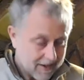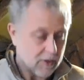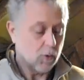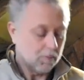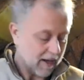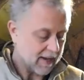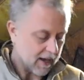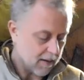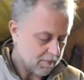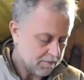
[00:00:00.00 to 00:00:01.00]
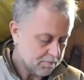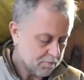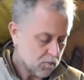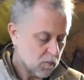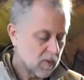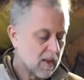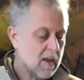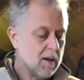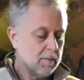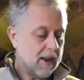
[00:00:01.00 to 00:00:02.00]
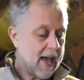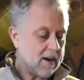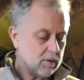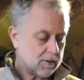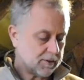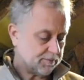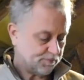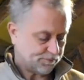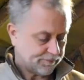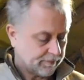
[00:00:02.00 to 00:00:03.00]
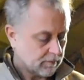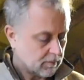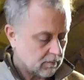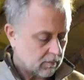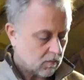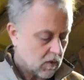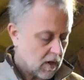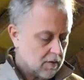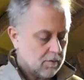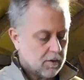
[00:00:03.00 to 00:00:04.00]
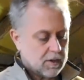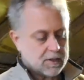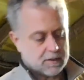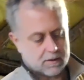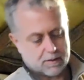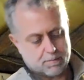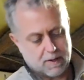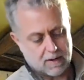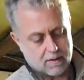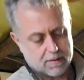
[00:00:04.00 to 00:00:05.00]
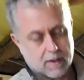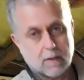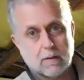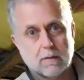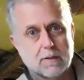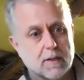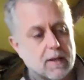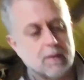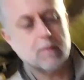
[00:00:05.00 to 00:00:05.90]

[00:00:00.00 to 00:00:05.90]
your blade up. But out, you've got this metal thing, you see that